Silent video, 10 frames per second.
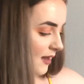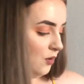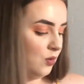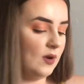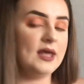a
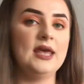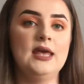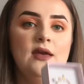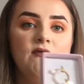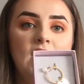little
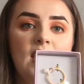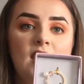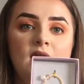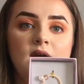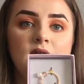
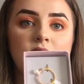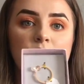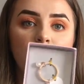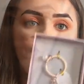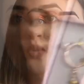keyring
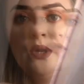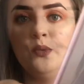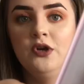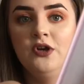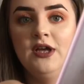Blue
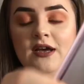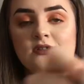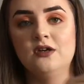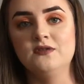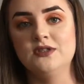21 on it
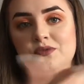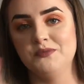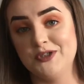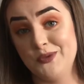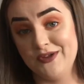because obviously it was
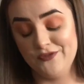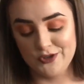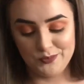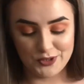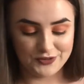my
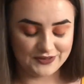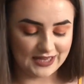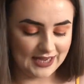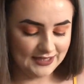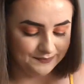21st
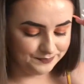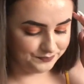birthday.